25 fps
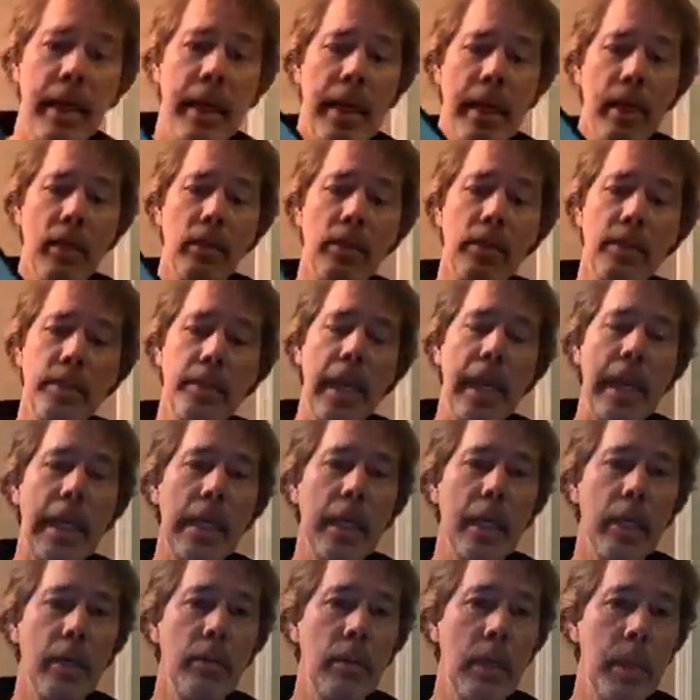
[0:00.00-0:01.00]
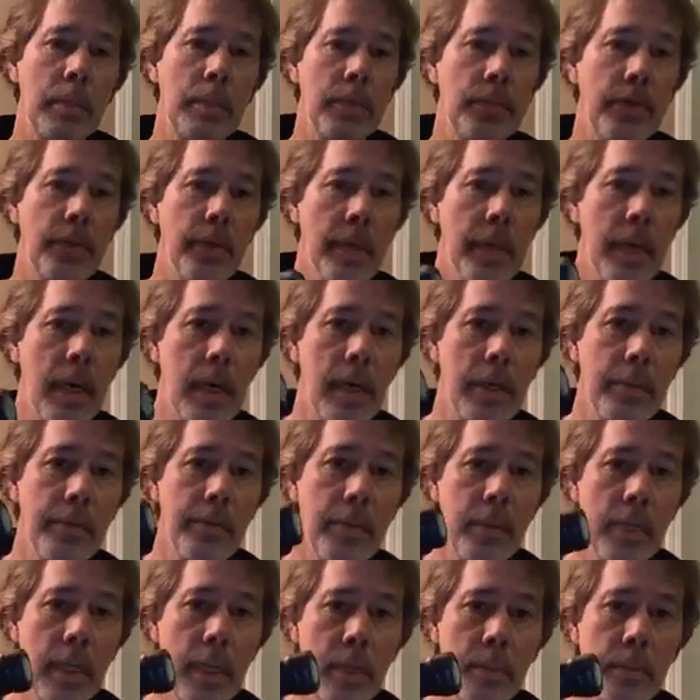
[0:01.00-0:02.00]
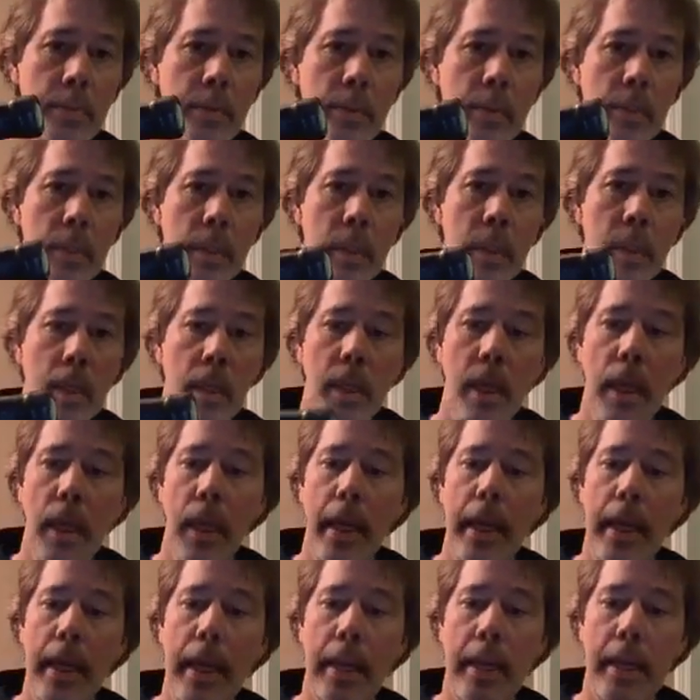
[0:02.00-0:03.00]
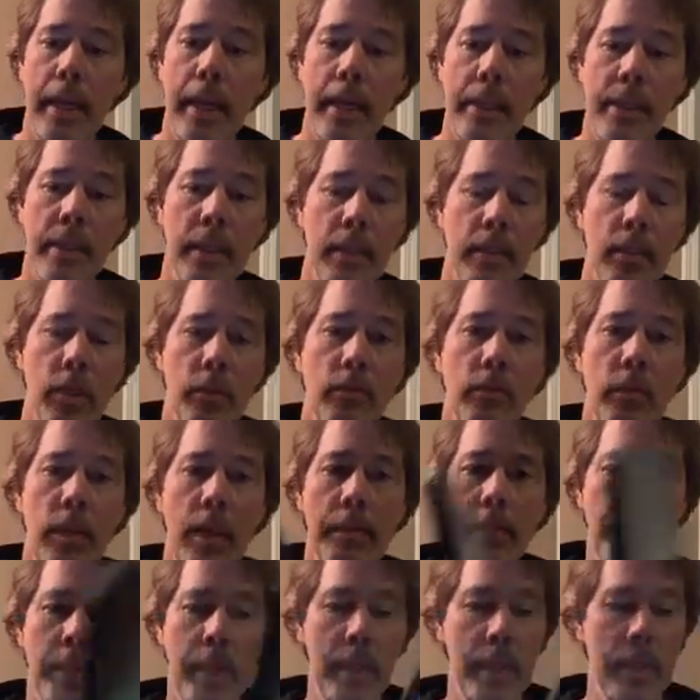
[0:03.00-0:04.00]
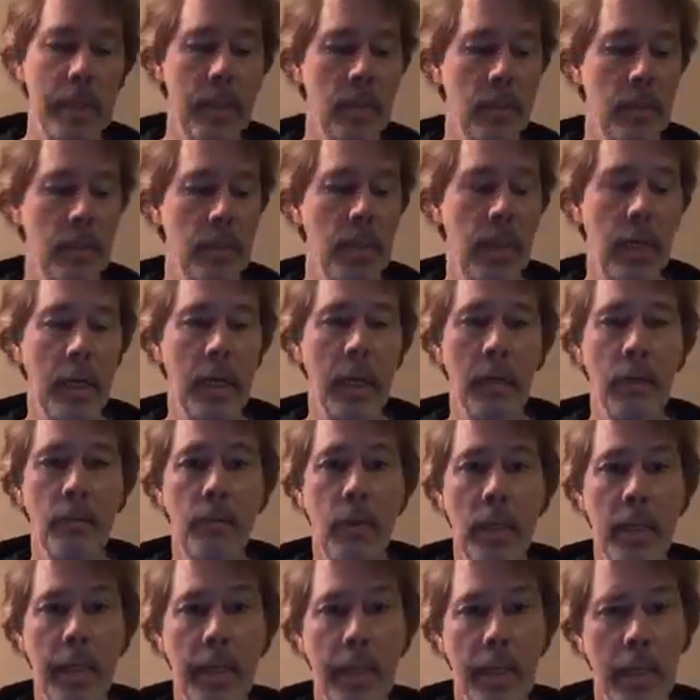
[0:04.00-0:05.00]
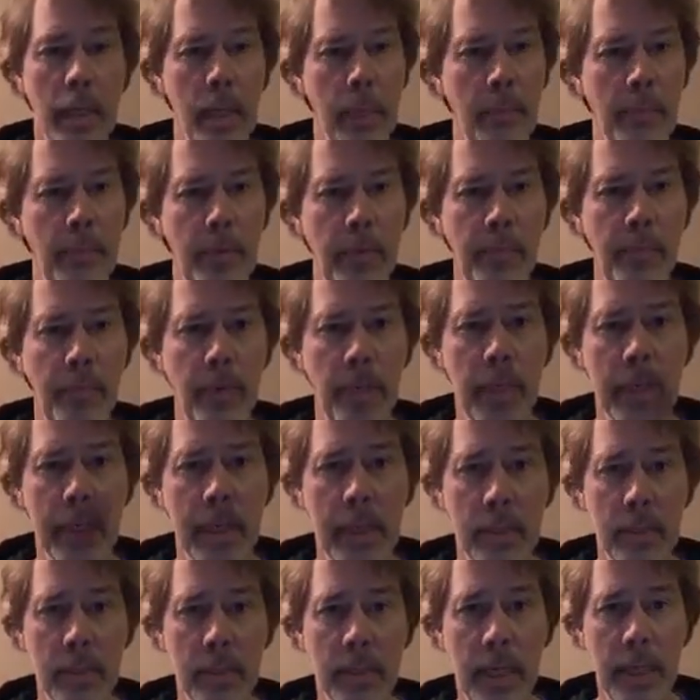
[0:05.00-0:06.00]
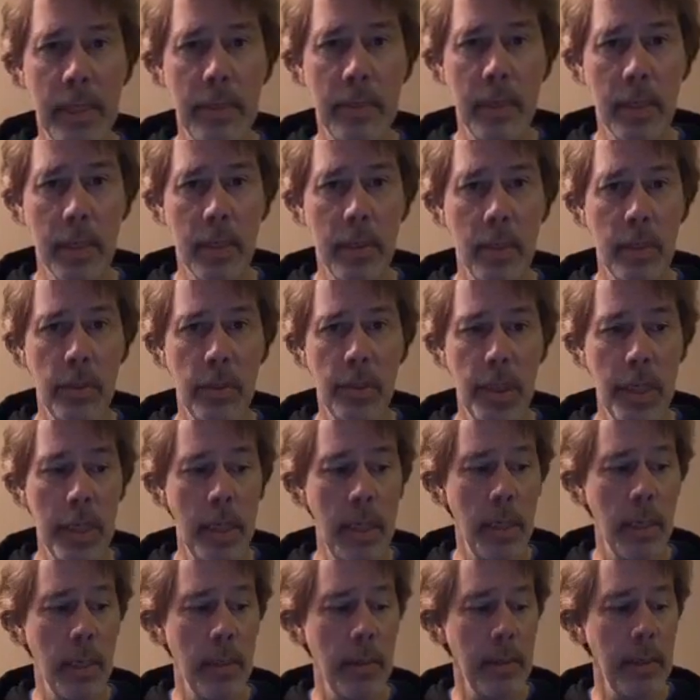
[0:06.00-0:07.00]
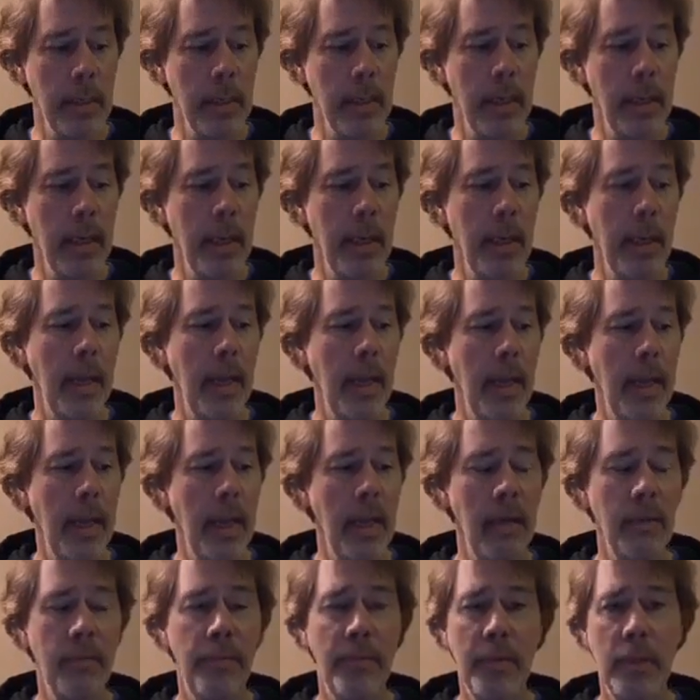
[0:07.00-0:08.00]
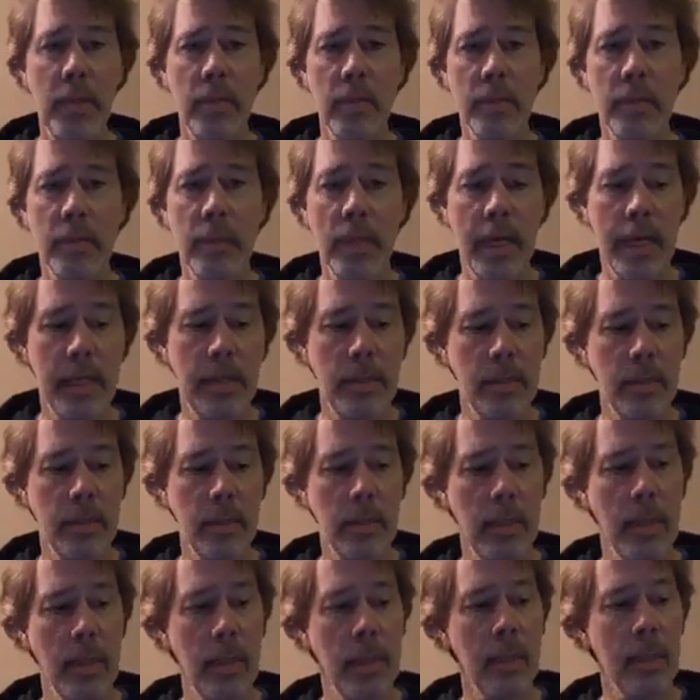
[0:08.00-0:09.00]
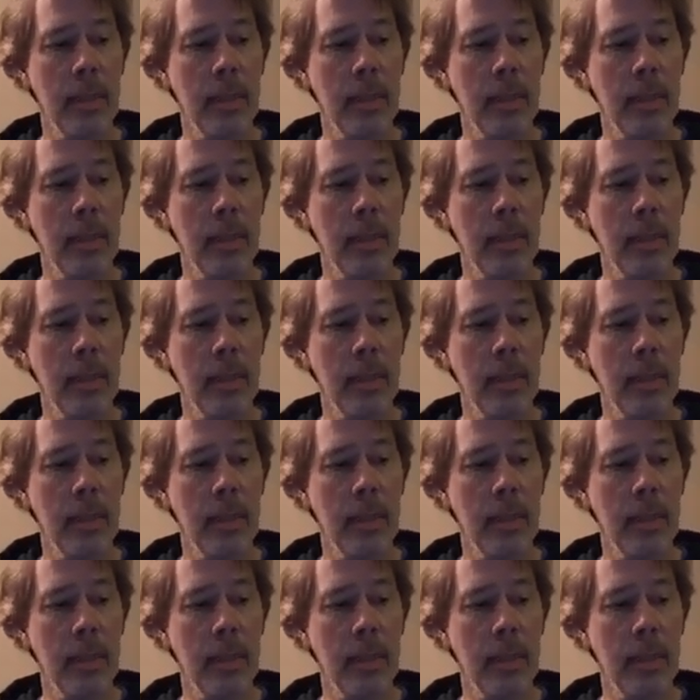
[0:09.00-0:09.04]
outstanding grips for golf clubs. And this grip is really comfy feeling. It's nice and cushy, and it feels nice.